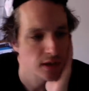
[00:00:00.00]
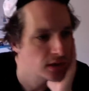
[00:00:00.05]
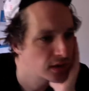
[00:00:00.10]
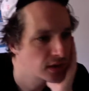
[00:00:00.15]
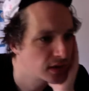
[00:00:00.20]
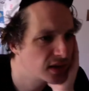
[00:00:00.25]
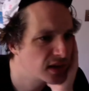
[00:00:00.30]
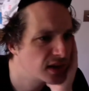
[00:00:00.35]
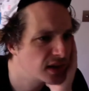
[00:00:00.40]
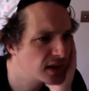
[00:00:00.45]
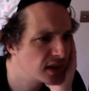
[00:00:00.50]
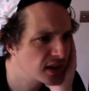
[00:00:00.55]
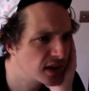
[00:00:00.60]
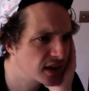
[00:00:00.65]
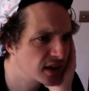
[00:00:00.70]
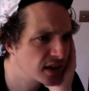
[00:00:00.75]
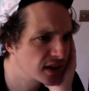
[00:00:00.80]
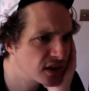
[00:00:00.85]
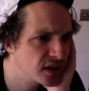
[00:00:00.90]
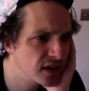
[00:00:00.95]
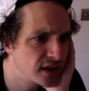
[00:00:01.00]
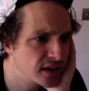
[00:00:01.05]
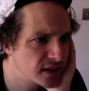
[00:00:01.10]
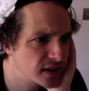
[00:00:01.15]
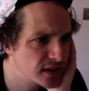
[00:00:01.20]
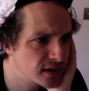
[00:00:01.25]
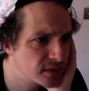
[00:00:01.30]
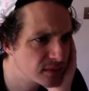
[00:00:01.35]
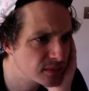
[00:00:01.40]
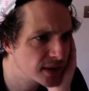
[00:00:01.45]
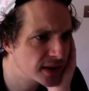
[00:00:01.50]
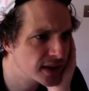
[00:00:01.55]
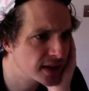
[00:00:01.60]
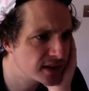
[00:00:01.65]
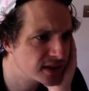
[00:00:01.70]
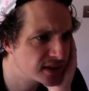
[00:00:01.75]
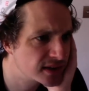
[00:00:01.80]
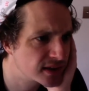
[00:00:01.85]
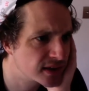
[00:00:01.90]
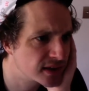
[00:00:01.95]
Yeah, cutting and
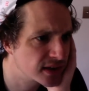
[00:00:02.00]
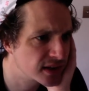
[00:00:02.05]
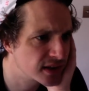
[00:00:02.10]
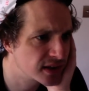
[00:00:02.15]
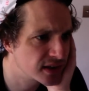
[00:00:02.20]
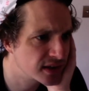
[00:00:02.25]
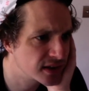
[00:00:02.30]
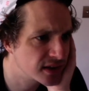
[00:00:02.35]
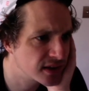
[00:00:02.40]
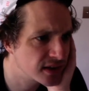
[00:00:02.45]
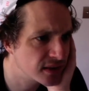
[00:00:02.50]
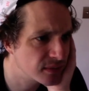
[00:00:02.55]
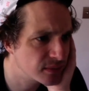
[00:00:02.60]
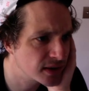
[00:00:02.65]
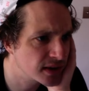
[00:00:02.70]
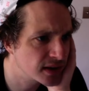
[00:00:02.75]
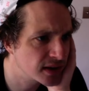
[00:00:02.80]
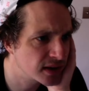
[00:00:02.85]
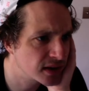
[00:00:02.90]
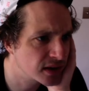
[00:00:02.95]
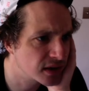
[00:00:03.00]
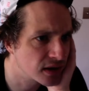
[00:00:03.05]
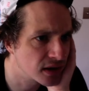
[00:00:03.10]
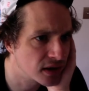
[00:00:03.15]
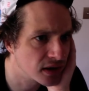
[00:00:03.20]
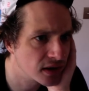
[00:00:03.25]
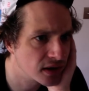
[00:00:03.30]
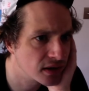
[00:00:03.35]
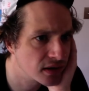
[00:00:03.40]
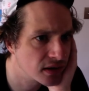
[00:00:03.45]
pasting, it can't be that hard.